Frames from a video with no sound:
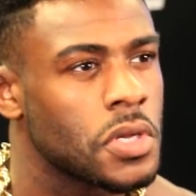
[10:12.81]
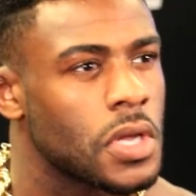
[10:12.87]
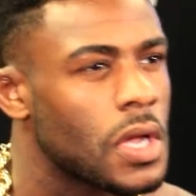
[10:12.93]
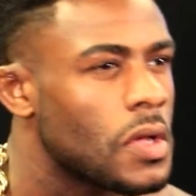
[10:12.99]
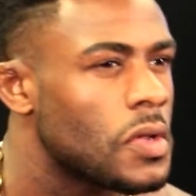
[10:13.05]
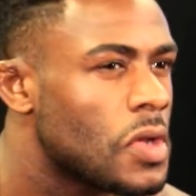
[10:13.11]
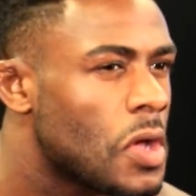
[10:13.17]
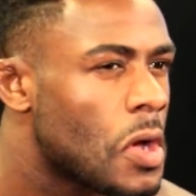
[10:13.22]

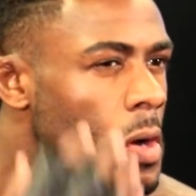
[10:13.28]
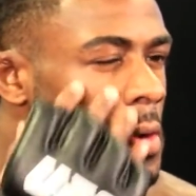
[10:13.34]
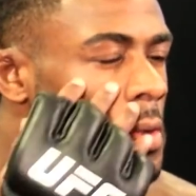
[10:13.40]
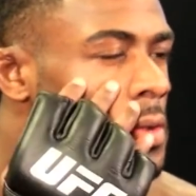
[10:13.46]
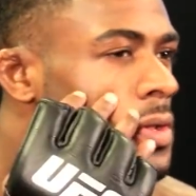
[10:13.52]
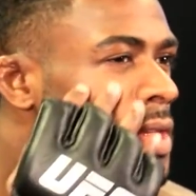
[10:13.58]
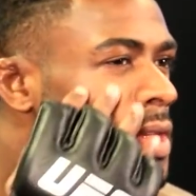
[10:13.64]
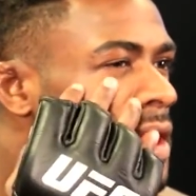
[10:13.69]
Oh, no.
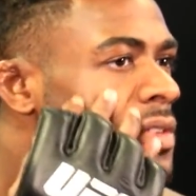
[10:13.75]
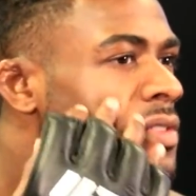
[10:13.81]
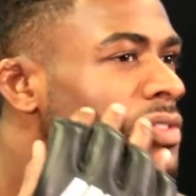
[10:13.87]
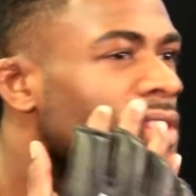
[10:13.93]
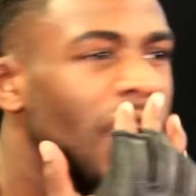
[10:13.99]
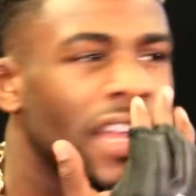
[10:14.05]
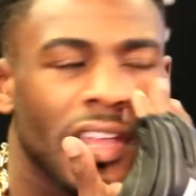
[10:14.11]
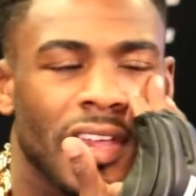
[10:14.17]
I don't
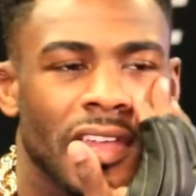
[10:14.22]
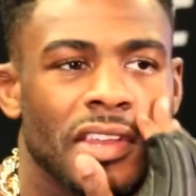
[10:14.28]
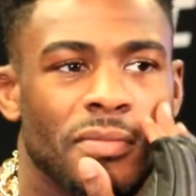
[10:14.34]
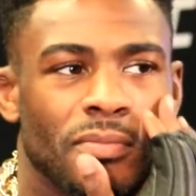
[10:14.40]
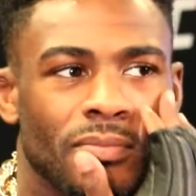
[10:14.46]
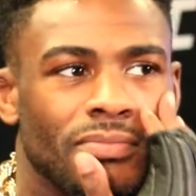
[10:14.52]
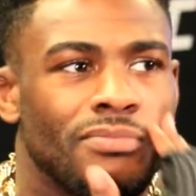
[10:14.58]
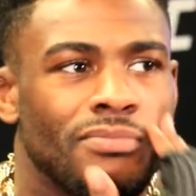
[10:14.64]
think I got
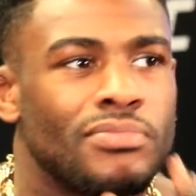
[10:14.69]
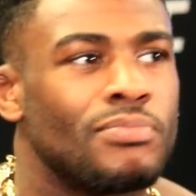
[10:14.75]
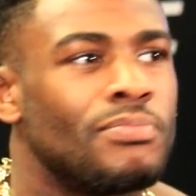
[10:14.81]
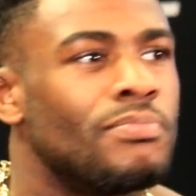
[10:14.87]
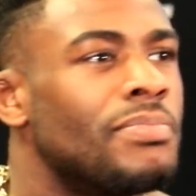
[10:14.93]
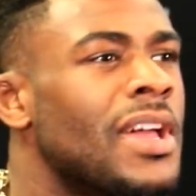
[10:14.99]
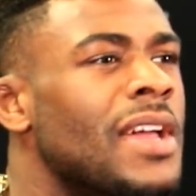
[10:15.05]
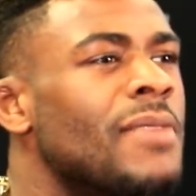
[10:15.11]
any
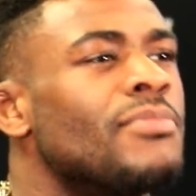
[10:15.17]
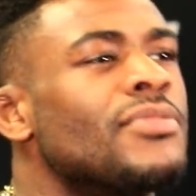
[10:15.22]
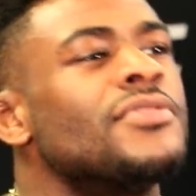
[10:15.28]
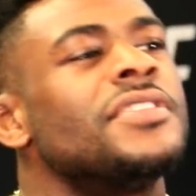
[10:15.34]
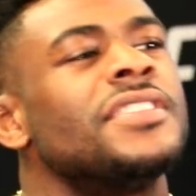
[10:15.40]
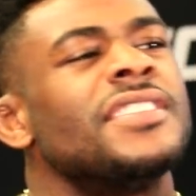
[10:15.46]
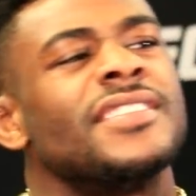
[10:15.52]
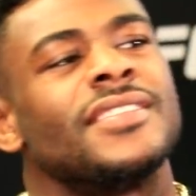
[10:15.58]
bad
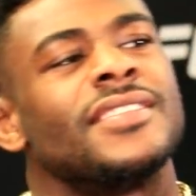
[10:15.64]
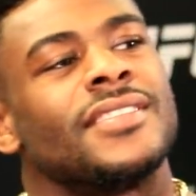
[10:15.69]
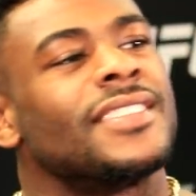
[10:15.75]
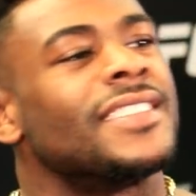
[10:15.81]
bruises.